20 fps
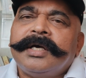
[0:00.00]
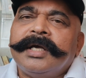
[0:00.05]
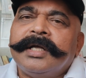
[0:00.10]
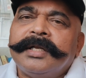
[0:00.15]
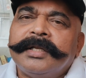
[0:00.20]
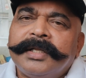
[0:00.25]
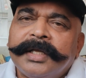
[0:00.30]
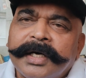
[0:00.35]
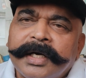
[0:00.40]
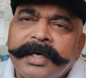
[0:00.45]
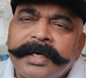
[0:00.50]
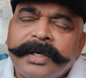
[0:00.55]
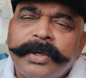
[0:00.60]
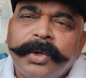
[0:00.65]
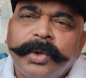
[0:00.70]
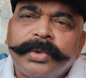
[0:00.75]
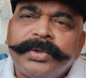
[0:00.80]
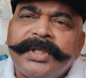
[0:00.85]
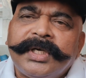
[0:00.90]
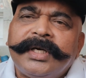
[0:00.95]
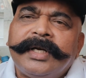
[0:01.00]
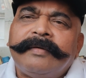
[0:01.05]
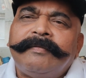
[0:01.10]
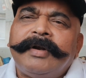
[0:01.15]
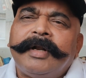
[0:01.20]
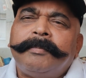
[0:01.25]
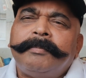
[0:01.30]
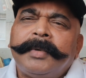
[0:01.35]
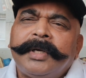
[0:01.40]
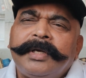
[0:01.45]
in their growth and
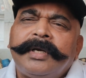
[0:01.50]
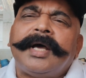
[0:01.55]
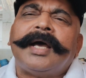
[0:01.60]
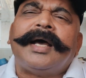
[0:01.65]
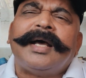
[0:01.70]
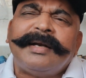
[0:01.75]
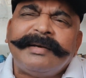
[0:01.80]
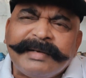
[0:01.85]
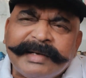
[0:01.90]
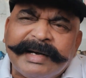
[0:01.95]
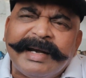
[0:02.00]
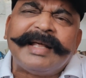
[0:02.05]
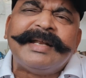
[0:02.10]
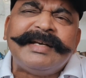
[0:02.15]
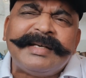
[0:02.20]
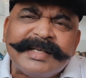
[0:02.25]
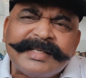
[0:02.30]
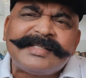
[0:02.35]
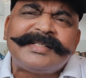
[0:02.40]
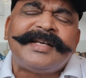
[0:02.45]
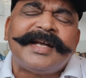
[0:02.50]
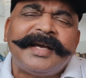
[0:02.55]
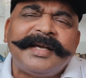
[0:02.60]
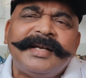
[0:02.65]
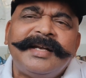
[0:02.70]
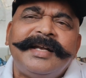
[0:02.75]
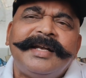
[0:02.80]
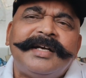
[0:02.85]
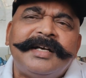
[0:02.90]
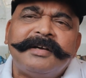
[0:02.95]
development and
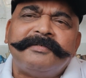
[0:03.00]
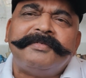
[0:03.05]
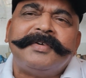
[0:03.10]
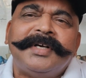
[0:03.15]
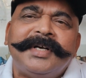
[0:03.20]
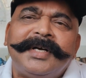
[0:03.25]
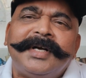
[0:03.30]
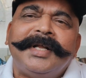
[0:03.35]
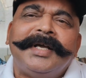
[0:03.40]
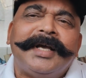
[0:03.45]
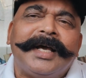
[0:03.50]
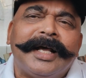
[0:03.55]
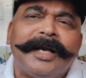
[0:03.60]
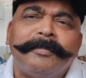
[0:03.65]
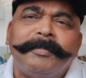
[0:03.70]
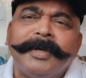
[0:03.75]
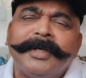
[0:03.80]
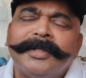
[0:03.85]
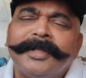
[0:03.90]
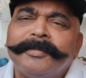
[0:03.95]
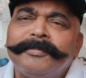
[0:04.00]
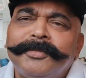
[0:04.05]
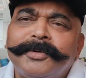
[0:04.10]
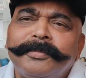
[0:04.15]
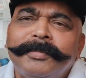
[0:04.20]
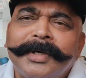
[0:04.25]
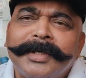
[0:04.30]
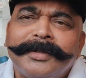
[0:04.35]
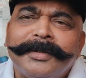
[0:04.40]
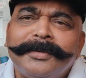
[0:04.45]
clandestinely definitely helping them
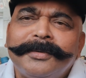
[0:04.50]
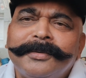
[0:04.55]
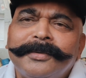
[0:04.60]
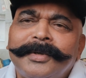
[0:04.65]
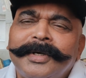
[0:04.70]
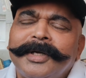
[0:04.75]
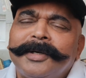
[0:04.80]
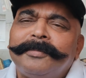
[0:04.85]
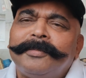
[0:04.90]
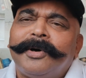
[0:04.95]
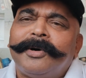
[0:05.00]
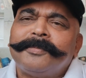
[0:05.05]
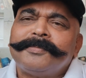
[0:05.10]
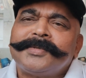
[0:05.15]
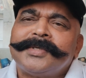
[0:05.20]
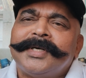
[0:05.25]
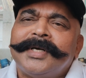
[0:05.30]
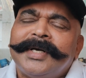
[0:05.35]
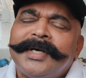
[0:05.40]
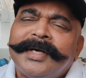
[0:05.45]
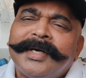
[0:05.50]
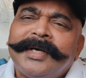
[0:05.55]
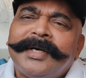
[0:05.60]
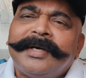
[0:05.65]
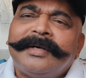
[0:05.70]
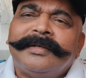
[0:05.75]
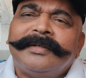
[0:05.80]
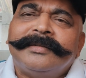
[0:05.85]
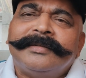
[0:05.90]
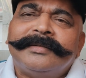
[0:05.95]
to make the nuclear bombs.
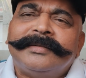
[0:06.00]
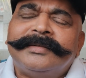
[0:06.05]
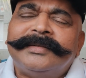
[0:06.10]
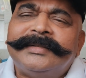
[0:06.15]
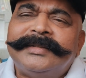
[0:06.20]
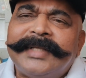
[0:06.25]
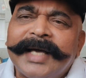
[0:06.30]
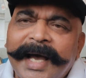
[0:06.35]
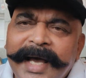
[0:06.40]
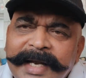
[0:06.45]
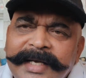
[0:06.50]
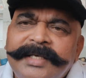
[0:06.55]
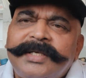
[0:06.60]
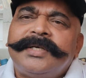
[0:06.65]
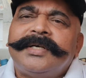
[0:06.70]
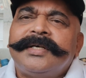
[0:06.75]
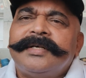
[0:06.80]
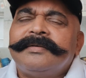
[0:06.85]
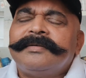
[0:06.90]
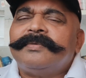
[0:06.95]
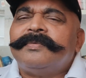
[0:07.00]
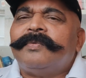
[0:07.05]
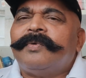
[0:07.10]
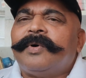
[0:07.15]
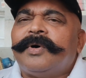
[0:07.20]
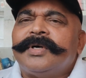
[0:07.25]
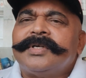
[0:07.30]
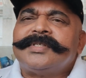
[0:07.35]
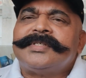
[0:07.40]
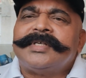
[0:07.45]
That
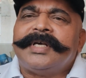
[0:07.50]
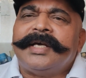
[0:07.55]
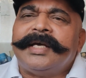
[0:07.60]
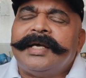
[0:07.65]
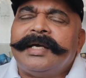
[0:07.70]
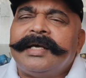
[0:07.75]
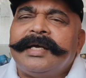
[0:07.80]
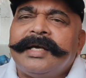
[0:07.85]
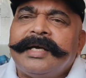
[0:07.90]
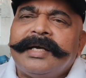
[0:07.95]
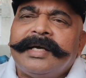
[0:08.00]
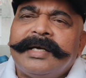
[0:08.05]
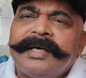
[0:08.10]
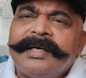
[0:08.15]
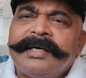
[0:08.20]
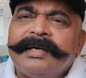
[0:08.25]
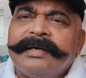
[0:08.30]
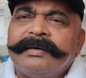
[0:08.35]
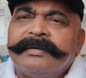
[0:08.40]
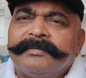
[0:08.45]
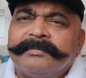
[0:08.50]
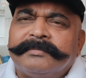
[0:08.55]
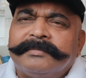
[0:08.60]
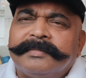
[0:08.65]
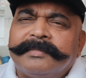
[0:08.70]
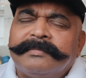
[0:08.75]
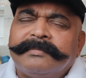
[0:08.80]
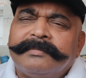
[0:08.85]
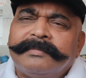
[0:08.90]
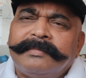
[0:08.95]
was a
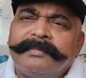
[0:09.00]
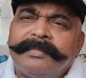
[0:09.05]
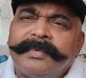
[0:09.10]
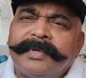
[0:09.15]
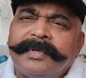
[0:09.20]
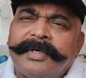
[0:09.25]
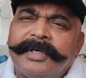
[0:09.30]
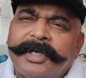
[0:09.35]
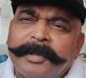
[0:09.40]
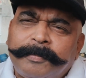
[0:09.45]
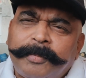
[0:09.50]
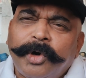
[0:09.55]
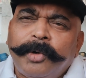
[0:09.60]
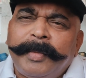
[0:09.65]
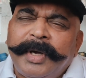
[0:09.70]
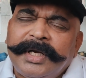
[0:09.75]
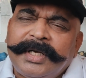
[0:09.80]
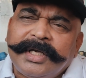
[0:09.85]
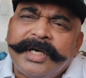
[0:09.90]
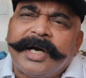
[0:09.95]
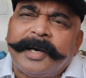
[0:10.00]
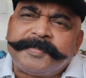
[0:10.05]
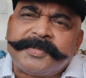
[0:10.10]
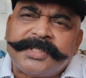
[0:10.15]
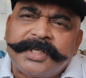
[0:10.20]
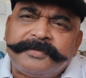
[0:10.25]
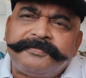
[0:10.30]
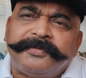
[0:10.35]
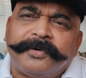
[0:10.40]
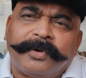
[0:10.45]
diplomatic
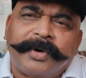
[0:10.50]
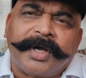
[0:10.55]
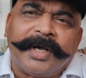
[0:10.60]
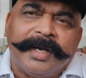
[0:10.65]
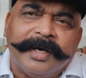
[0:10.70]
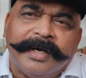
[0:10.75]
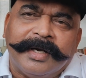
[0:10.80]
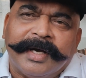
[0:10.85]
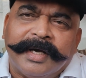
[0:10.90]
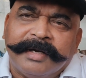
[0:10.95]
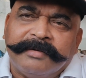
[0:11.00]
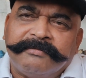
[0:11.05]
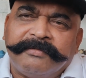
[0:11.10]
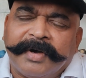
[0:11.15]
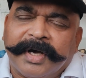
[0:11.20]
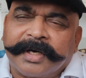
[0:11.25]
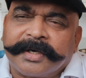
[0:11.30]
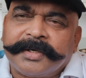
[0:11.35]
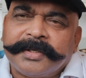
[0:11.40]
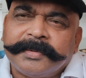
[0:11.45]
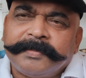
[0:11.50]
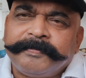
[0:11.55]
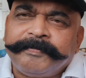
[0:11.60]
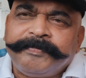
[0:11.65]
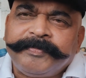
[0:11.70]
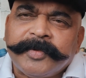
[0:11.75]
upset for India, in fact.